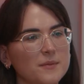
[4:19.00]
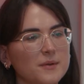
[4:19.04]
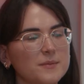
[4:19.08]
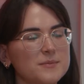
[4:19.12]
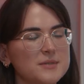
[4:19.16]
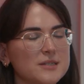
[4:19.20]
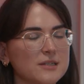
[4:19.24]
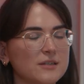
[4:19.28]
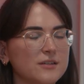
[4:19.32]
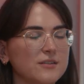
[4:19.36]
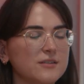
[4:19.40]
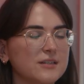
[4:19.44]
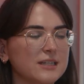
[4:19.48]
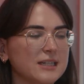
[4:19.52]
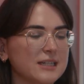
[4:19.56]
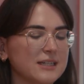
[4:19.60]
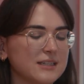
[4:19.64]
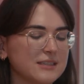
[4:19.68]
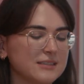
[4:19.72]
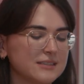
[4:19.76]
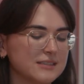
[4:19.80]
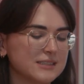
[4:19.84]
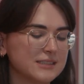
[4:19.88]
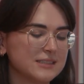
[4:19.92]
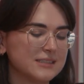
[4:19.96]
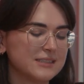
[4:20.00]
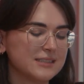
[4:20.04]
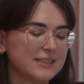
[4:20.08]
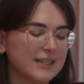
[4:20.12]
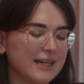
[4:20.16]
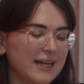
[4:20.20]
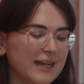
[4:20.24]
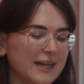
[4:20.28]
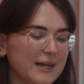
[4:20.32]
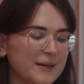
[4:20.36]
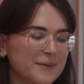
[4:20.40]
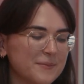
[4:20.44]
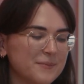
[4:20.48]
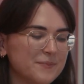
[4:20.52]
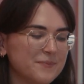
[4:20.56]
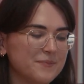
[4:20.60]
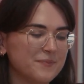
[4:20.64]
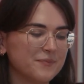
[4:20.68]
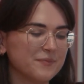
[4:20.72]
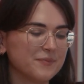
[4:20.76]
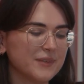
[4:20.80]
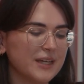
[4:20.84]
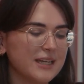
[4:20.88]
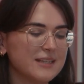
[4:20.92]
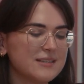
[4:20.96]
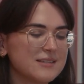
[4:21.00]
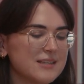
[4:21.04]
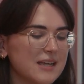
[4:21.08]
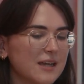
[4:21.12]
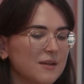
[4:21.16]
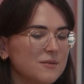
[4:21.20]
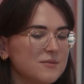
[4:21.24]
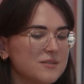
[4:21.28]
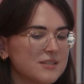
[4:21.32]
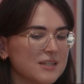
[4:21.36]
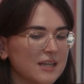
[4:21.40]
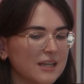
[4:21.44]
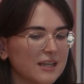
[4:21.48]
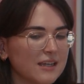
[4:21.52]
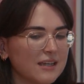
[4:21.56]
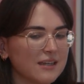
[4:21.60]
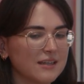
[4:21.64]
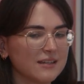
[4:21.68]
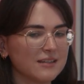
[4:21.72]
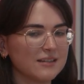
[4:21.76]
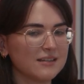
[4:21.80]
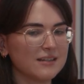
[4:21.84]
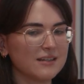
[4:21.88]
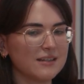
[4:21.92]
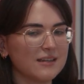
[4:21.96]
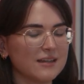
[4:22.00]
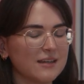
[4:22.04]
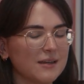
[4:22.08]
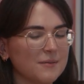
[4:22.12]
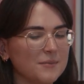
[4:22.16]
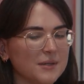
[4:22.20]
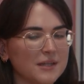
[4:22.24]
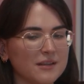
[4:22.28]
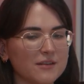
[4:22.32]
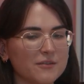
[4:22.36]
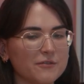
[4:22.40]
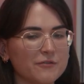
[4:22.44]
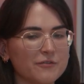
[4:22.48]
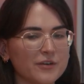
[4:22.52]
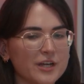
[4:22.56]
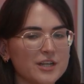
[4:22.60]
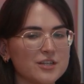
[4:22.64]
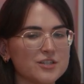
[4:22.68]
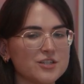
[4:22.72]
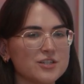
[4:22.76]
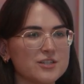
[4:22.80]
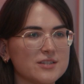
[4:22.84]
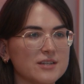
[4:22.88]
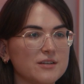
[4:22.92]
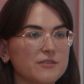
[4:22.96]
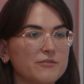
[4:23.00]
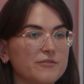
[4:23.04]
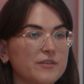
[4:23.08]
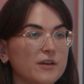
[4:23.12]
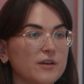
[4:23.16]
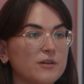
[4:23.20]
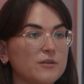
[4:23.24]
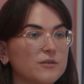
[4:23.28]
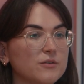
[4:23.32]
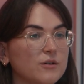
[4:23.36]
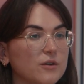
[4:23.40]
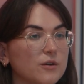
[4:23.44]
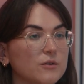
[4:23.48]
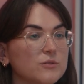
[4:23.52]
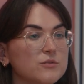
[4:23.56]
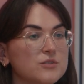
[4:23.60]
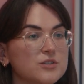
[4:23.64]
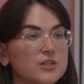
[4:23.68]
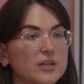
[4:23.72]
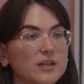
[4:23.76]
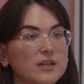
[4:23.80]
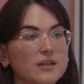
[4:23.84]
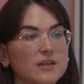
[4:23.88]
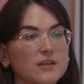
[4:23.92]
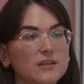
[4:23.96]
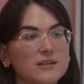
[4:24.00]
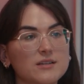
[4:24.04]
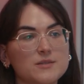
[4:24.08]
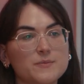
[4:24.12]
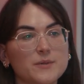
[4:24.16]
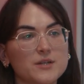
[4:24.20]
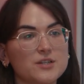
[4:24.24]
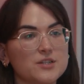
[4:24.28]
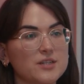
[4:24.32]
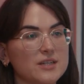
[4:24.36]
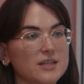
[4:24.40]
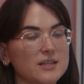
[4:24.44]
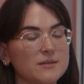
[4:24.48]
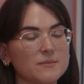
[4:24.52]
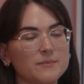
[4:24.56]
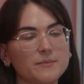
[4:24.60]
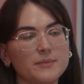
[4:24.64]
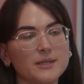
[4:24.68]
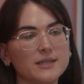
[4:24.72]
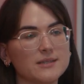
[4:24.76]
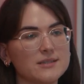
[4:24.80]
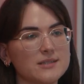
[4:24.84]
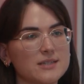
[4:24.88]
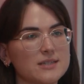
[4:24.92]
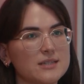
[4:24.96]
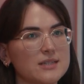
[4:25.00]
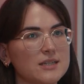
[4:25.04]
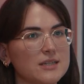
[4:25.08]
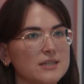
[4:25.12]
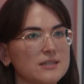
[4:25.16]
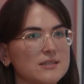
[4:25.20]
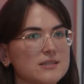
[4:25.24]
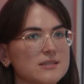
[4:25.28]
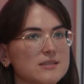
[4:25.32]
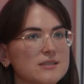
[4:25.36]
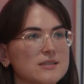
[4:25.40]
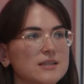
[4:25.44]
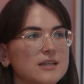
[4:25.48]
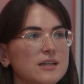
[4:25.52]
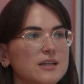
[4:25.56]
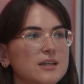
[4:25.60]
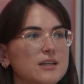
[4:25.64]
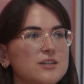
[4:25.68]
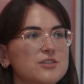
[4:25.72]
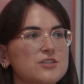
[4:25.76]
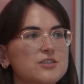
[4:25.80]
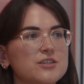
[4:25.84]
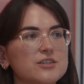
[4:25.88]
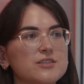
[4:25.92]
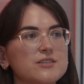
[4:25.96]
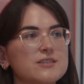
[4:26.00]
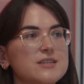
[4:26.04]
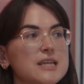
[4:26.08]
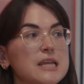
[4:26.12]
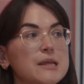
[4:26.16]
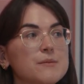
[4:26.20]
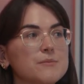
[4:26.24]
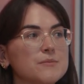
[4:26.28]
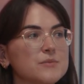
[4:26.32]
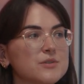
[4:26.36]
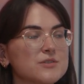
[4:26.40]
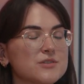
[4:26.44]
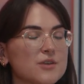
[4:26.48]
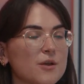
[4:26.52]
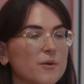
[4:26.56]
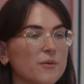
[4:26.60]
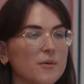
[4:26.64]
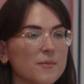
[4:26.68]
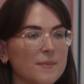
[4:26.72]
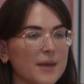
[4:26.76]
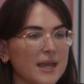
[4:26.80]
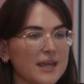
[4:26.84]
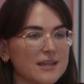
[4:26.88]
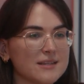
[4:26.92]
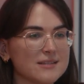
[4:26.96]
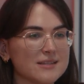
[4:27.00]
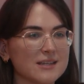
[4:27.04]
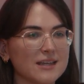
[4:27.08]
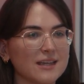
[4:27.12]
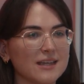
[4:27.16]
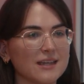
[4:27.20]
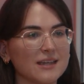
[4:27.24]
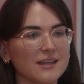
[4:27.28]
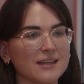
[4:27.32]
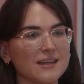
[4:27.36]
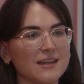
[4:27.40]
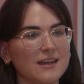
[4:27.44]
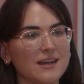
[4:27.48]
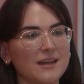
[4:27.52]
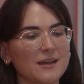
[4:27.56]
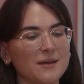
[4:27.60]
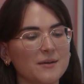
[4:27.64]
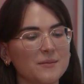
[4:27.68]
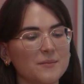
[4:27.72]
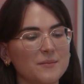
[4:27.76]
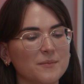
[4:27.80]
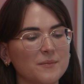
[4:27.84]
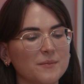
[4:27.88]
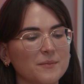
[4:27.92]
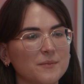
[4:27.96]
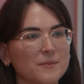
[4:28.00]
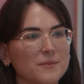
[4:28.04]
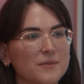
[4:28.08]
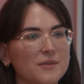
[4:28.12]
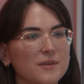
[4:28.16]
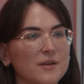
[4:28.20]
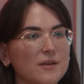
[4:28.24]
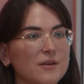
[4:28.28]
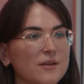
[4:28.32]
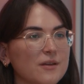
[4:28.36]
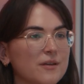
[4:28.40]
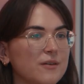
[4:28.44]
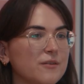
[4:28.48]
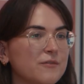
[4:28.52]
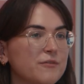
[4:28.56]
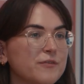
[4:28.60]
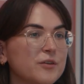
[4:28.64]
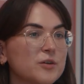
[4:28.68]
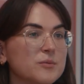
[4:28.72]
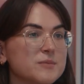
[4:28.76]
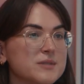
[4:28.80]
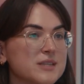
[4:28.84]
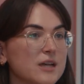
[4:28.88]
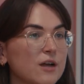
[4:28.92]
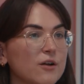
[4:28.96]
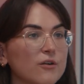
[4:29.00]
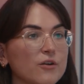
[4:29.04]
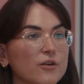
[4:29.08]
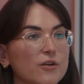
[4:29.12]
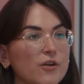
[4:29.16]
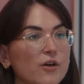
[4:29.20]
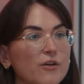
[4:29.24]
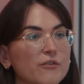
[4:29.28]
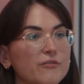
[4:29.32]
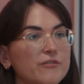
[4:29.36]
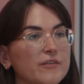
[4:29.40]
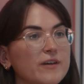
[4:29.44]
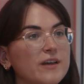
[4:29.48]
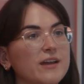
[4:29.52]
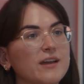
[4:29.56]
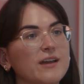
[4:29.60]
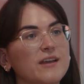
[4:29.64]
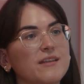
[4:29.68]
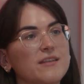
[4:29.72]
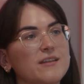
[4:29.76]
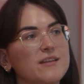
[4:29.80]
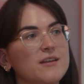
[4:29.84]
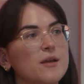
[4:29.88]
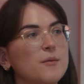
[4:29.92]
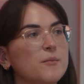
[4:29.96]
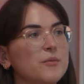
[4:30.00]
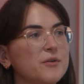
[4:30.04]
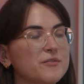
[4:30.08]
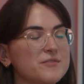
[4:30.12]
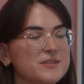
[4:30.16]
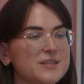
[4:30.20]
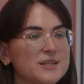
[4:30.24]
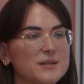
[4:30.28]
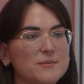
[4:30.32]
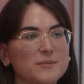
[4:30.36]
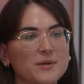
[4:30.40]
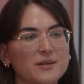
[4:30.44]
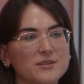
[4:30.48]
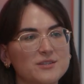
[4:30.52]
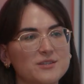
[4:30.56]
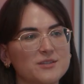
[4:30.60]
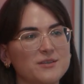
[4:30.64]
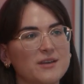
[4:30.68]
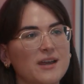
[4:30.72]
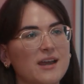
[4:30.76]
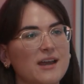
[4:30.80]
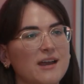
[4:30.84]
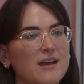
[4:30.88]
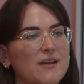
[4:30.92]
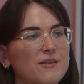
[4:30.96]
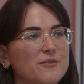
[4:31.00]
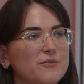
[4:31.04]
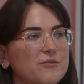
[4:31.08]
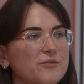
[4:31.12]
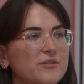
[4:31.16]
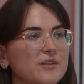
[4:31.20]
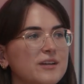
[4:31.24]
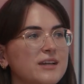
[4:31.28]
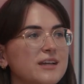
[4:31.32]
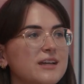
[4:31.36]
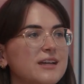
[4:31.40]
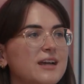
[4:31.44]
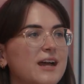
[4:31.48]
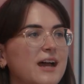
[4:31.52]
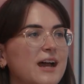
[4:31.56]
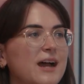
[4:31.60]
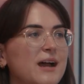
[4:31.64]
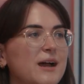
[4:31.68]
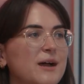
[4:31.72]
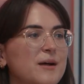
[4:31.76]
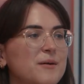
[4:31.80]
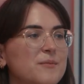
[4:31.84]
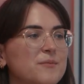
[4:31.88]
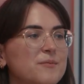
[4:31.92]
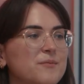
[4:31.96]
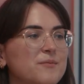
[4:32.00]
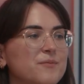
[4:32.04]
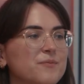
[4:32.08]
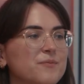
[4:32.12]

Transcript: absolutely. It sounds like, I mean, the French cinephile culture, especially in big cities, just seems so amazing. The films that are on offer, the number of cinemas you have. I